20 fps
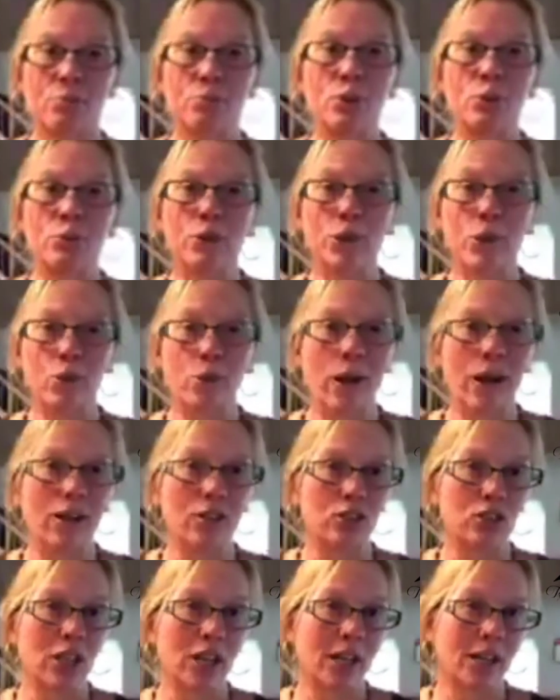the blueberry
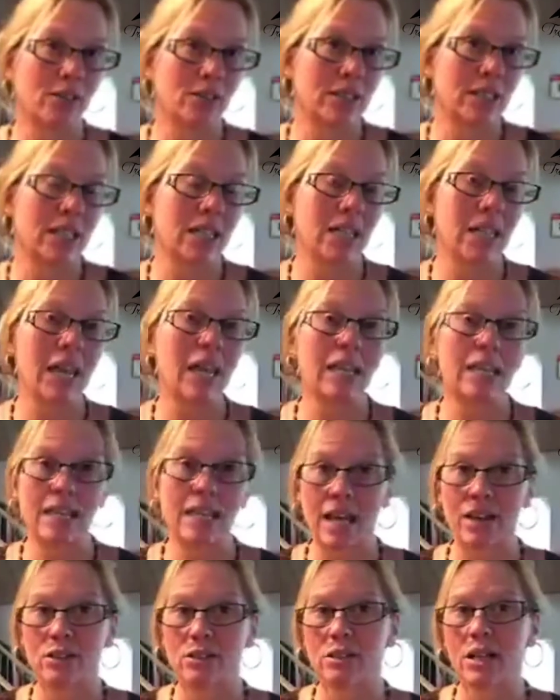wild child tea
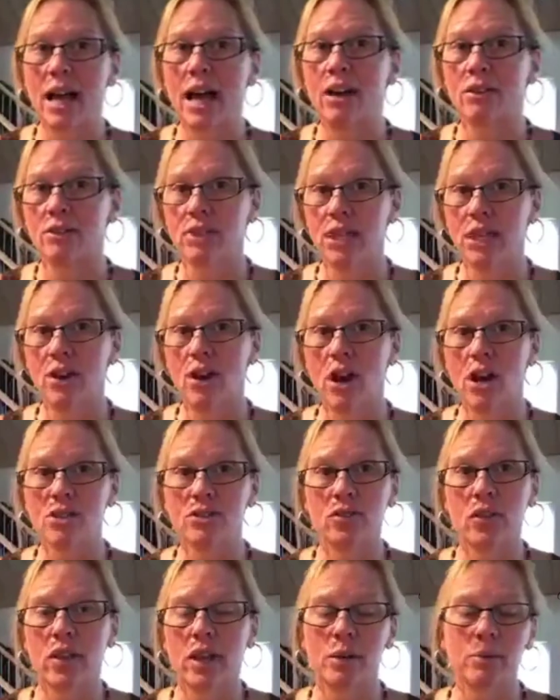and nettle out there
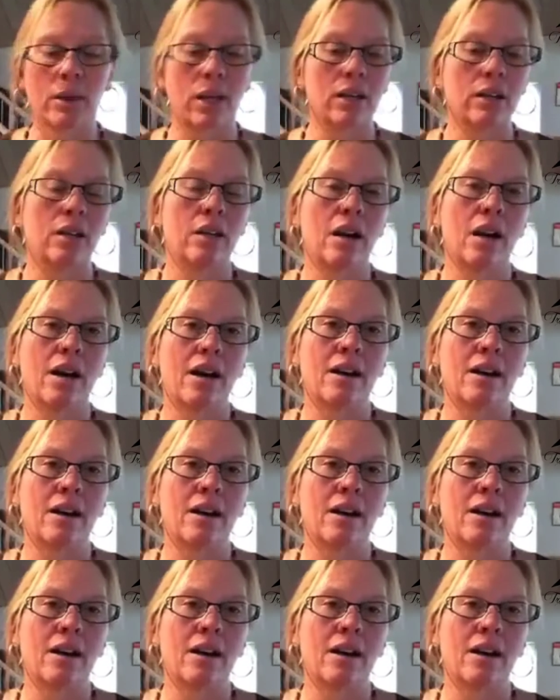also that I'm gonna